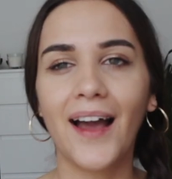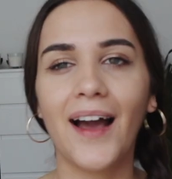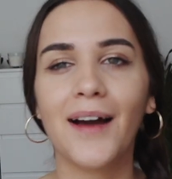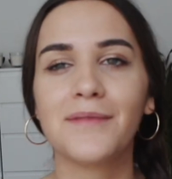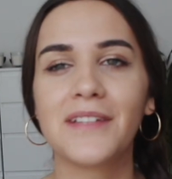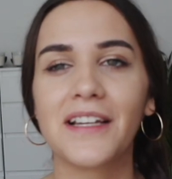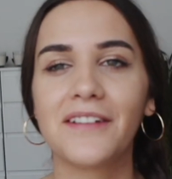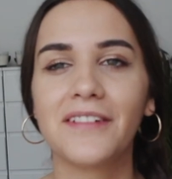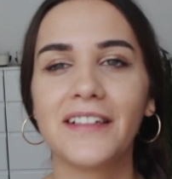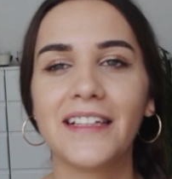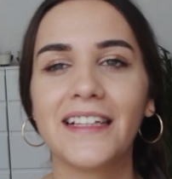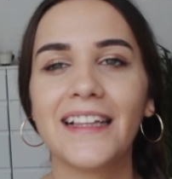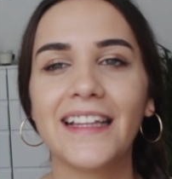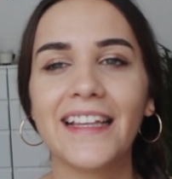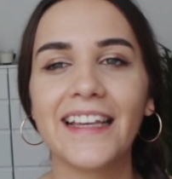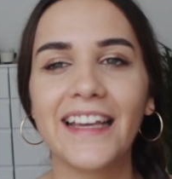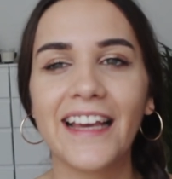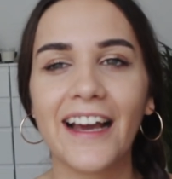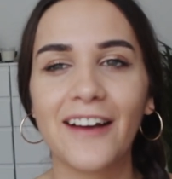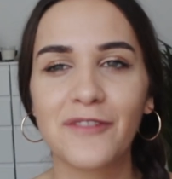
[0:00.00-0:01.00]
I'm
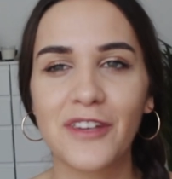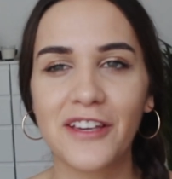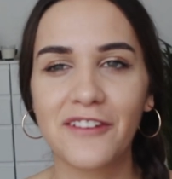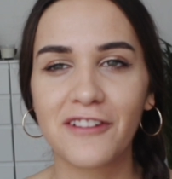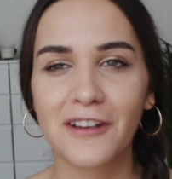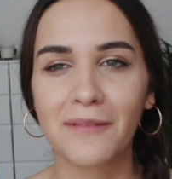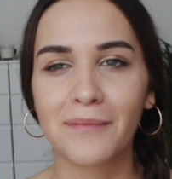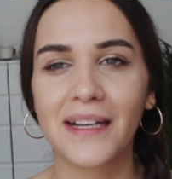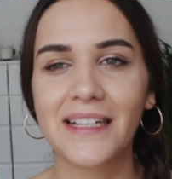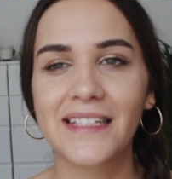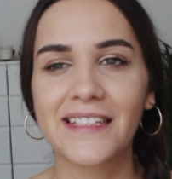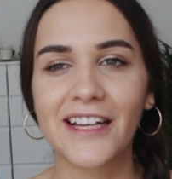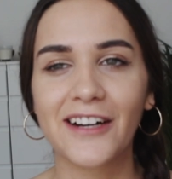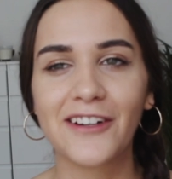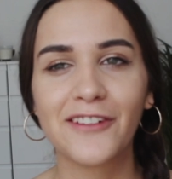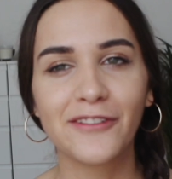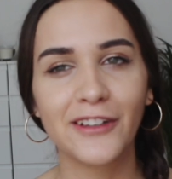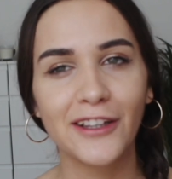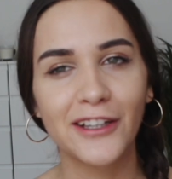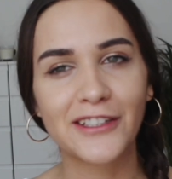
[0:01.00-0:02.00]
giving
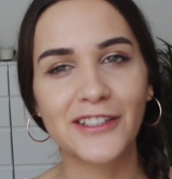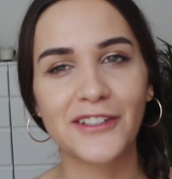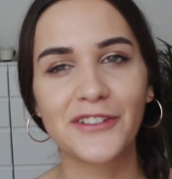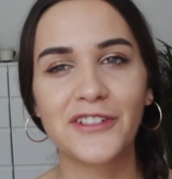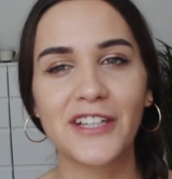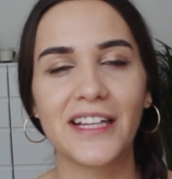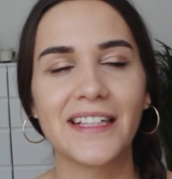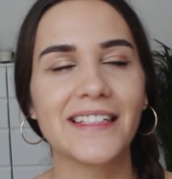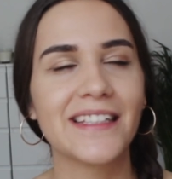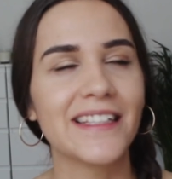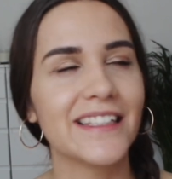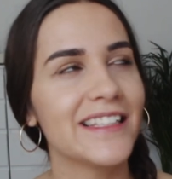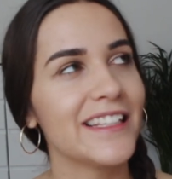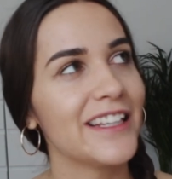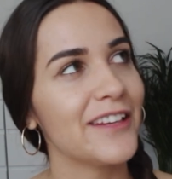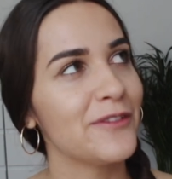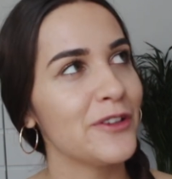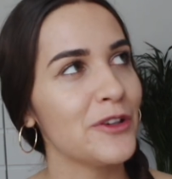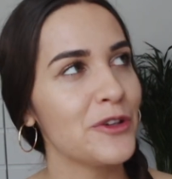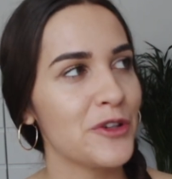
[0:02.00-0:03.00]
myself lots of chances
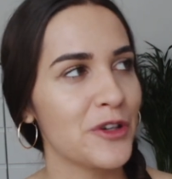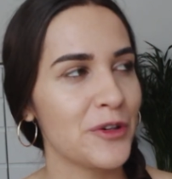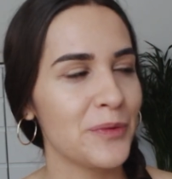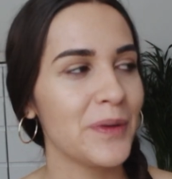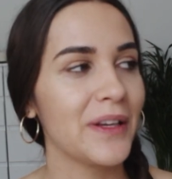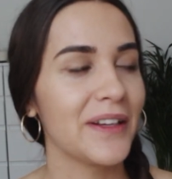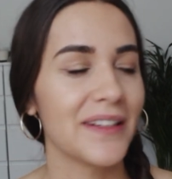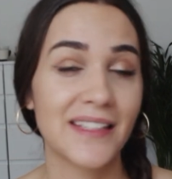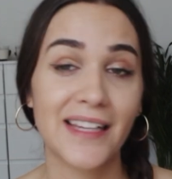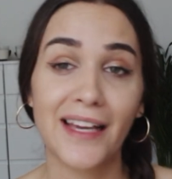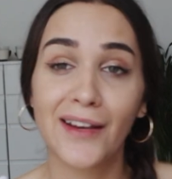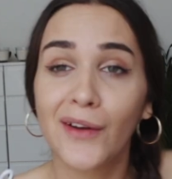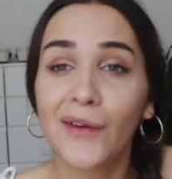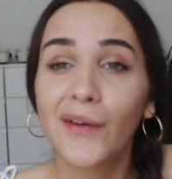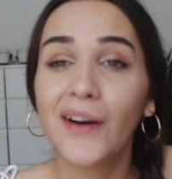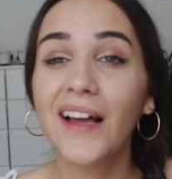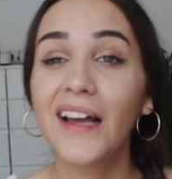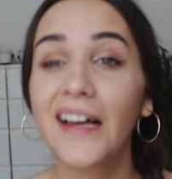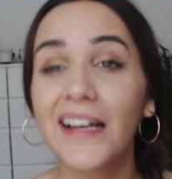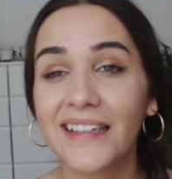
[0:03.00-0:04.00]
in the future, because I
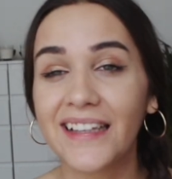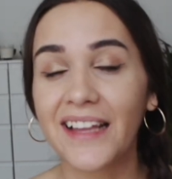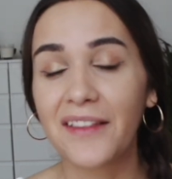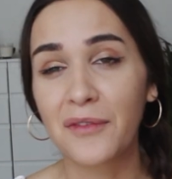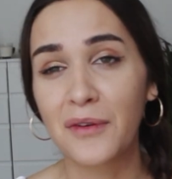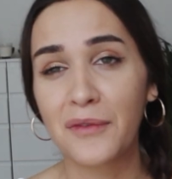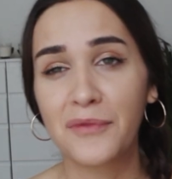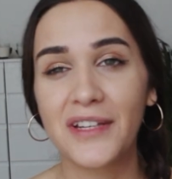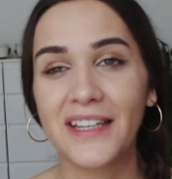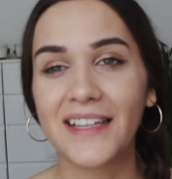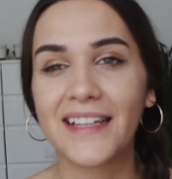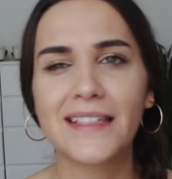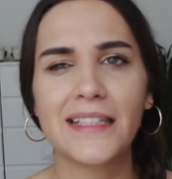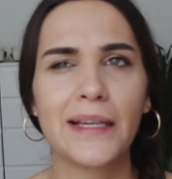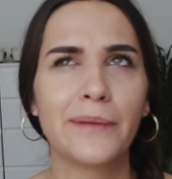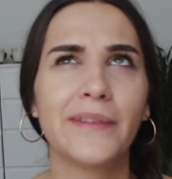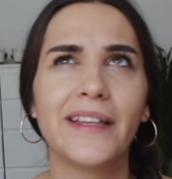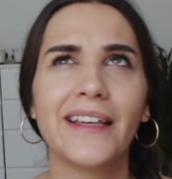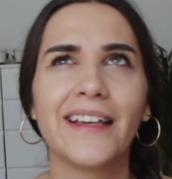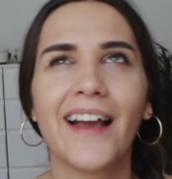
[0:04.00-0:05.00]
know that thrifting is
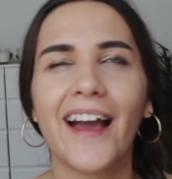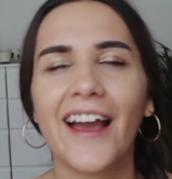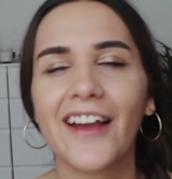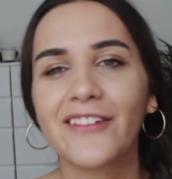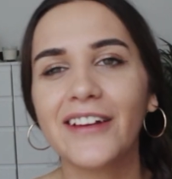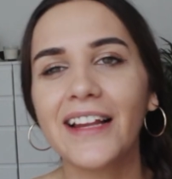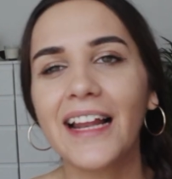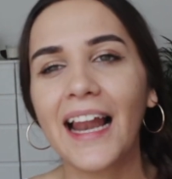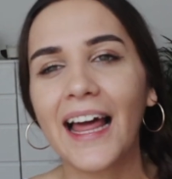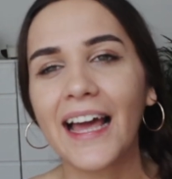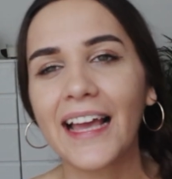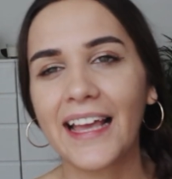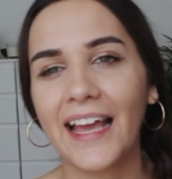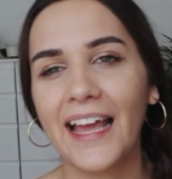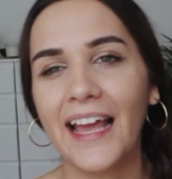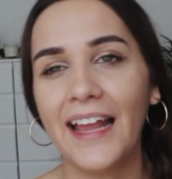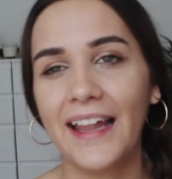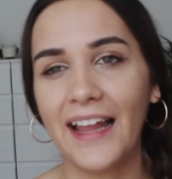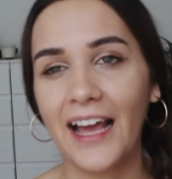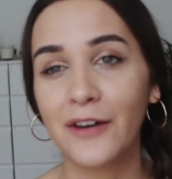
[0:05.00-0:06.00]
something I really like,
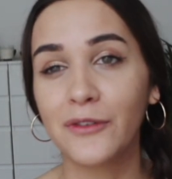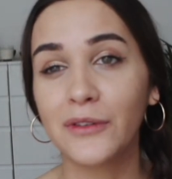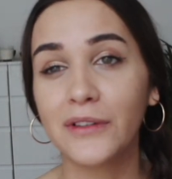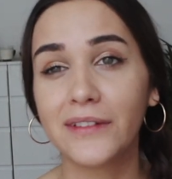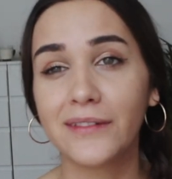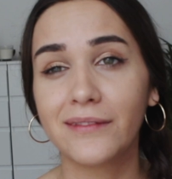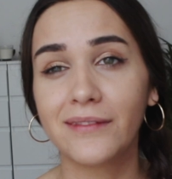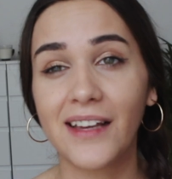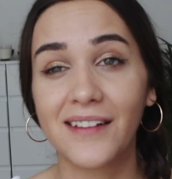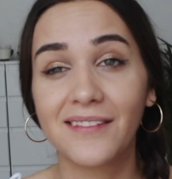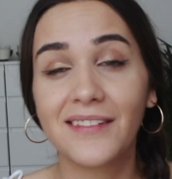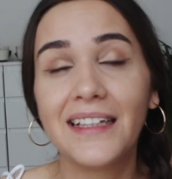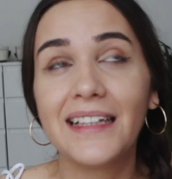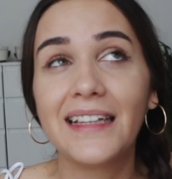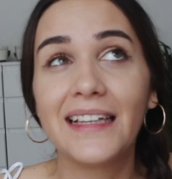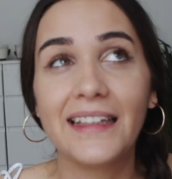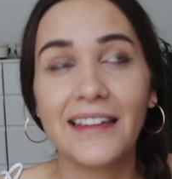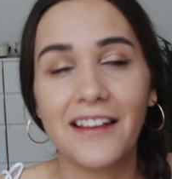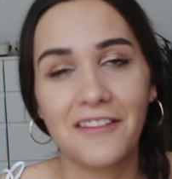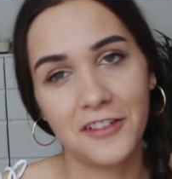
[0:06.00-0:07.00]
and I will
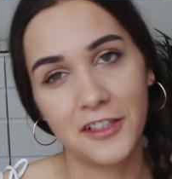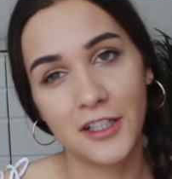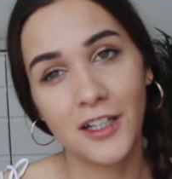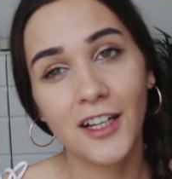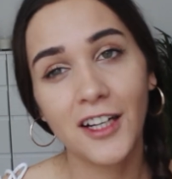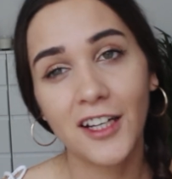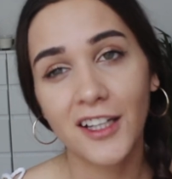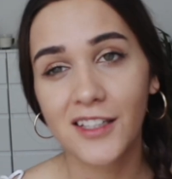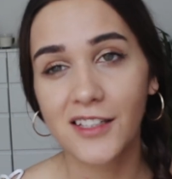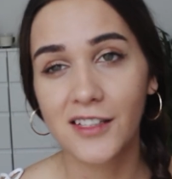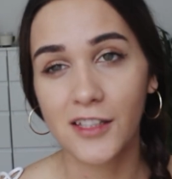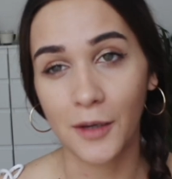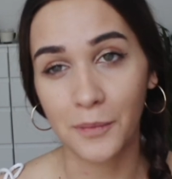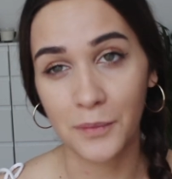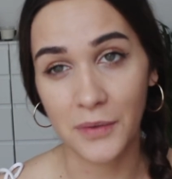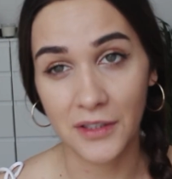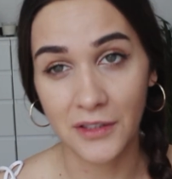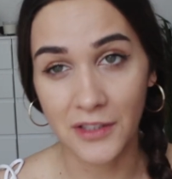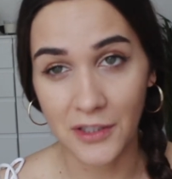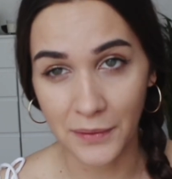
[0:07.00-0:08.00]
definitely never
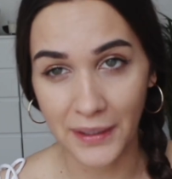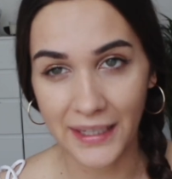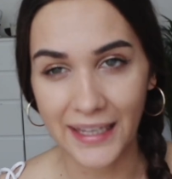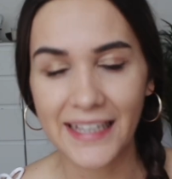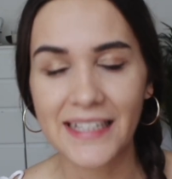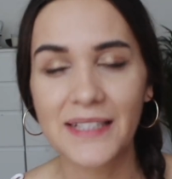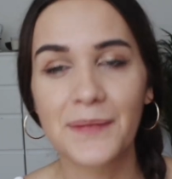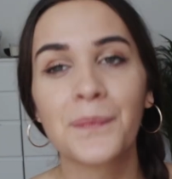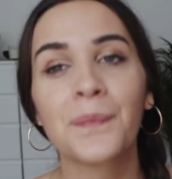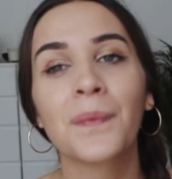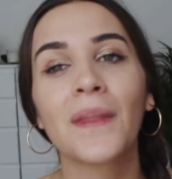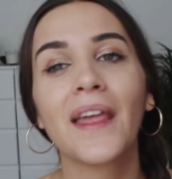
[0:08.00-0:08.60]
stop doing it.